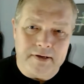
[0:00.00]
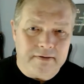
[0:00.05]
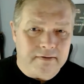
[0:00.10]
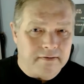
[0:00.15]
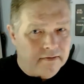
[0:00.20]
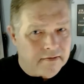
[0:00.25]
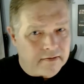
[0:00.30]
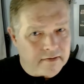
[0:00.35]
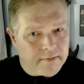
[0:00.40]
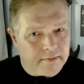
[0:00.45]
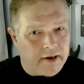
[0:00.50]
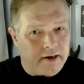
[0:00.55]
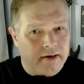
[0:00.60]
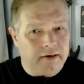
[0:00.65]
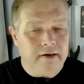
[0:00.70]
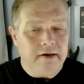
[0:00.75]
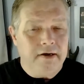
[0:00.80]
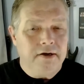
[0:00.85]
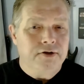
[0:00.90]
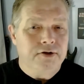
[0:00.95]
come on.
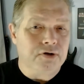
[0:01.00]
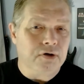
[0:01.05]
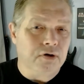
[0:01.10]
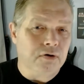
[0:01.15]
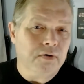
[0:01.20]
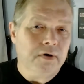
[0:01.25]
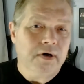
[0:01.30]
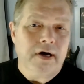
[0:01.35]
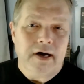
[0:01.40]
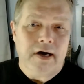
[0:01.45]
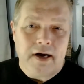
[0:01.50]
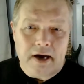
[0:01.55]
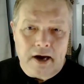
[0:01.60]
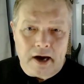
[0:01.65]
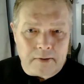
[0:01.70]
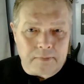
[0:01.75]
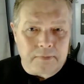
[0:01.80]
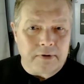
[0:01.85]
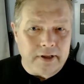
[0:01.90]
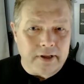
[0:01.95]
So I'm
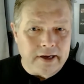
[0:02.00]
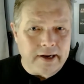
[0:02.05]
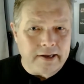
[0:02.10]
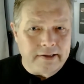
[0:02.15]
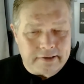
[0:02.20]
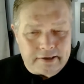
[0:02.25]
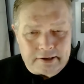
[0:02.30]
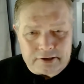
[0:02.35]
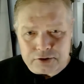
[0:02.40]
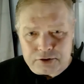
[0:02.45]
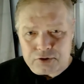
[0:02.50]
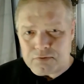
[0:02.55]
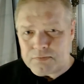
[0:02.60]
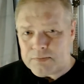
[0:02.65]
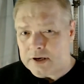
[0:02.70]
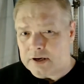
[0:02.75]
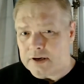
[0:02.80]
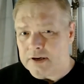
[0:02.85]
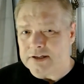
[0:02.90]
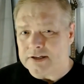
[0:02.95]
glad I did too,
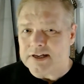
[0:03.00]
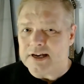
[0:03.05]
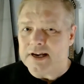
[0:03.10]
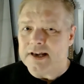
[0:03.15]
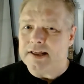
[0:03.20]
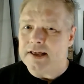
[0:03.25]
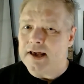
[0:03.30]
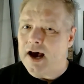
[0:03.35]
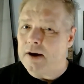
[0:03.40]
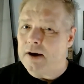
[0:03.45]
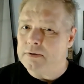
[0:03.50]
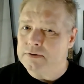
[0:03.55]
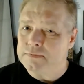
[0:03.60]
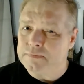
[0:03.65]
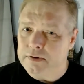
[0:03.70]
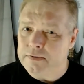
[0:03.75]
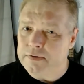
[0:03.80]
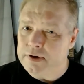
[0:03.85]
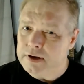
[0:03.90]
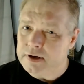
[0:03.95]
because I was very
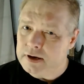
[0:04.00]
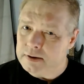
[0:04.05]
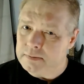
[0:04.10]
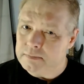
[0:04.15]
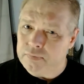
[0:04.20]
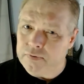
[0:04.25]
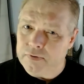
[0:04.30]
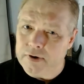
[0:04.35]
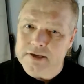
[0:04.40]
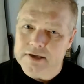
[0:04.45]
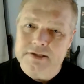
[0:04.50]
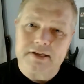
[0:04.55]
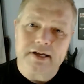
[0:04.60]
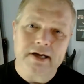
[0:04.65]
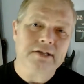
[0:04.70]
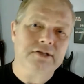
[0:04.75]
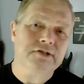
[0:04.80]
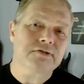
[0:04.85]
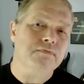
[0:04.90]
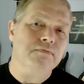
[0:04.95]
impressed and
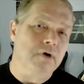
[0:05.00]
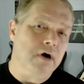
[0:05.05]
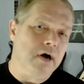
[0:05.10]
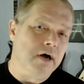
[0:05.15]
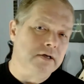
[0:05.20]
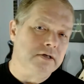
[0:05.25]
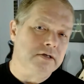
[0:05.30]
surprised.